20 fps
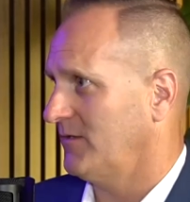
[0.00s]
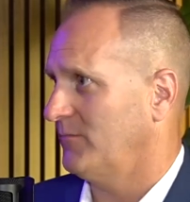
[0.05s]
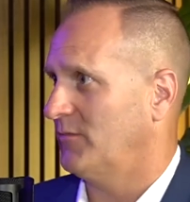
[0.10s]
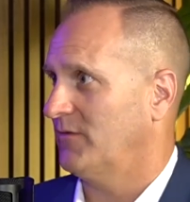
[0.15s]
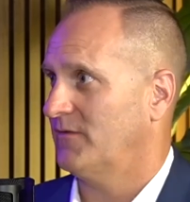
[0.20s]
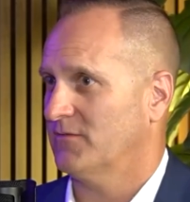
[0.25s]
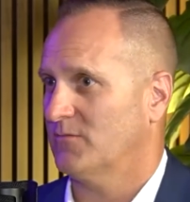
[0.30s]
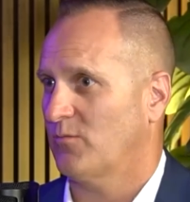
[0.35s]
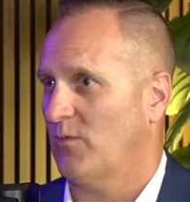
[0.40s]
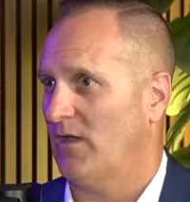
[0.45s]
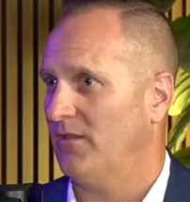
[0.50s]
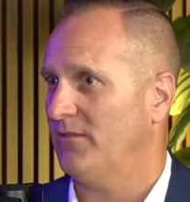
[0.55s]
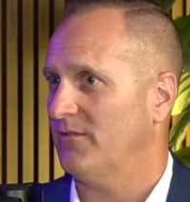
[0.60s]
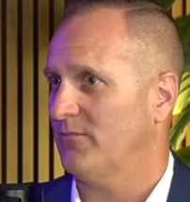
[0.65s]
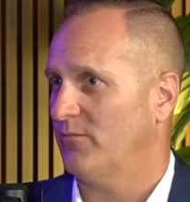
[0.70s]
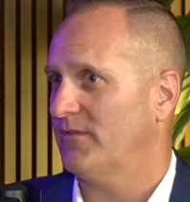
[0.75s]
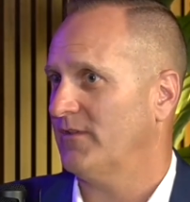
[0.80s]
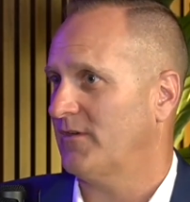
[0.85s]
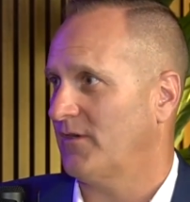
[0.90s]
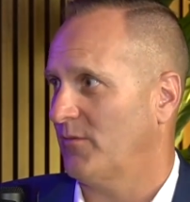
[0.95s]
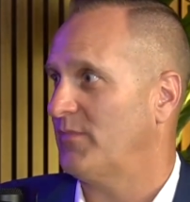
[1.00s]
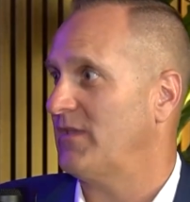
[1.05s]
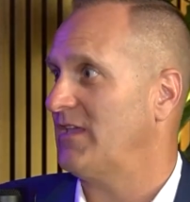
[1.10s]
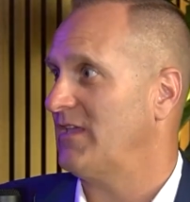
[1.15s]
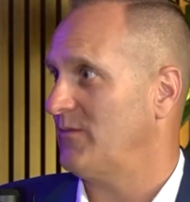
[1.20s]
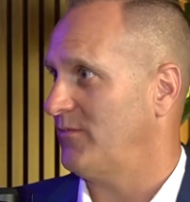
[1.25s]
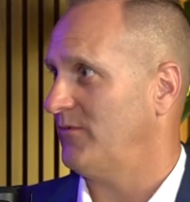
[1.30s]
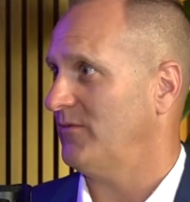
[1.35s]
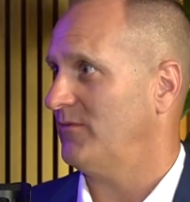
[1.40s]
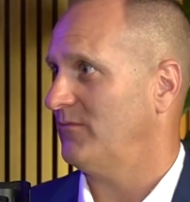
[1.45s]
but there's wealth within our
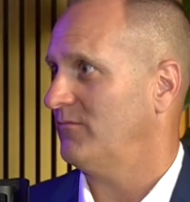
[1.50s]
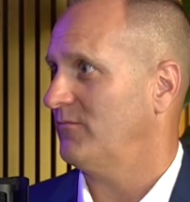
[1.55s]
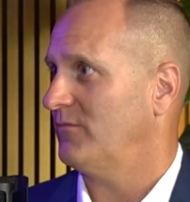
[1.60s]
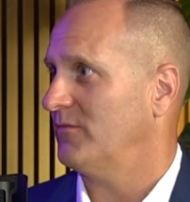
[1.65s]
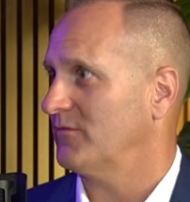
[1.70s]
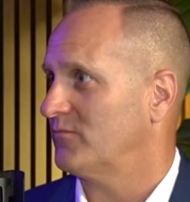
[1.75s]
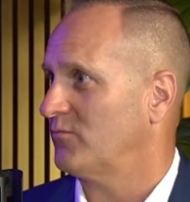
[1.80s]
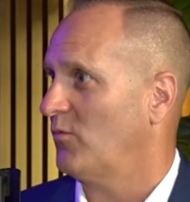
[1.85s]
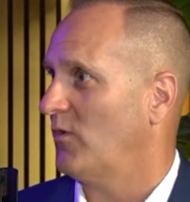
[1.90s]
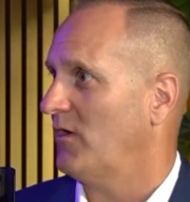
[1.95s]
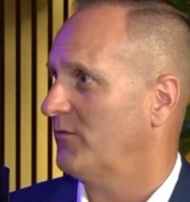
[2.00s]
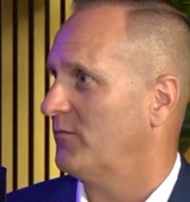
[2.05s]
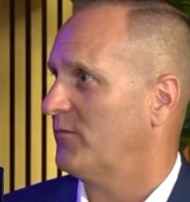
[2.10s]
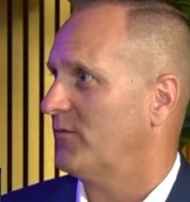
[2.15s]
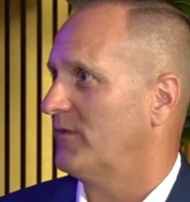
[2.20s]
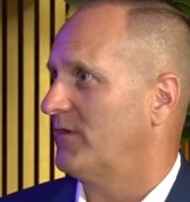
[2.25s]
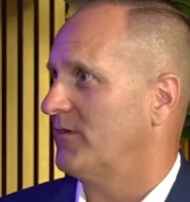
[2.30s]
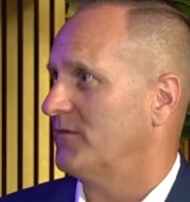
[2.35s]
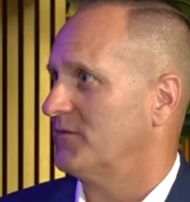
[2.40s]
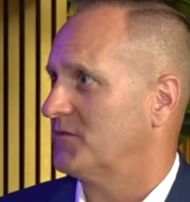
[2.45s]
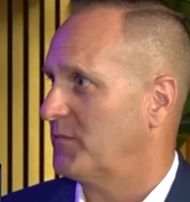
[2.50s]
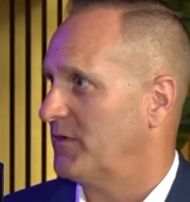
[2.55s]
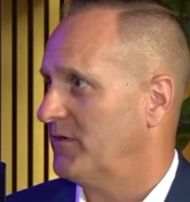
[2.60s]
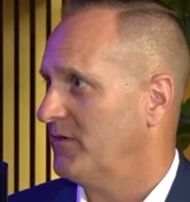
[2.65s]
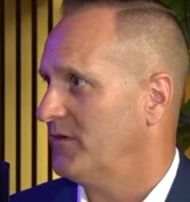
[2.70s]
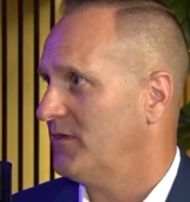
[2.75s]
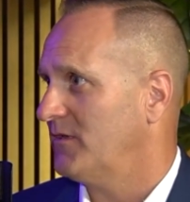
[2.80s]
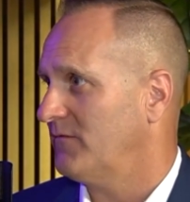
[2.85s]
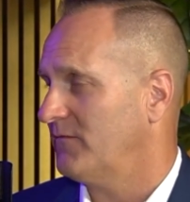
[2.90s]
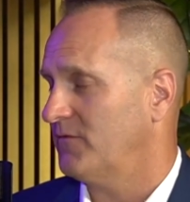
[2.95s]
people. There's wealth within our
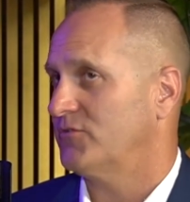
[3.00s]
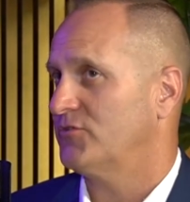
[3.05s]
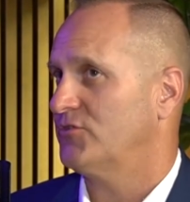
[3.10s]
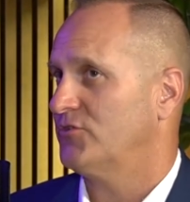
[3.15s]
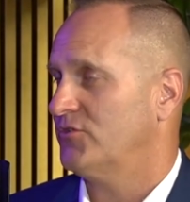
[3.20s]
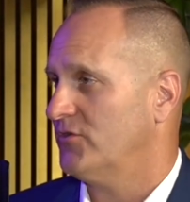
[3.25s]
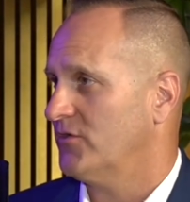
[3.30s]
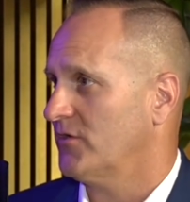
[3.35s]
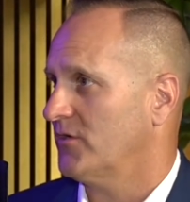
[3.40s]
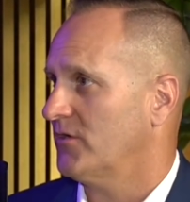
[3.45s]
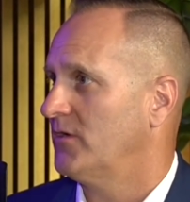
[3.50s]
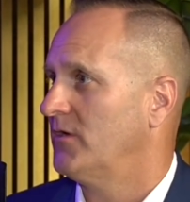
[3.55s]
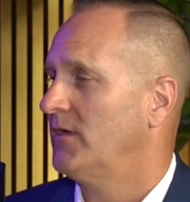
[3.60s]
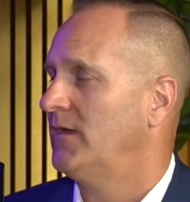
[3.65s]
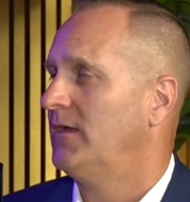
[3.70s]
spirit, for sure.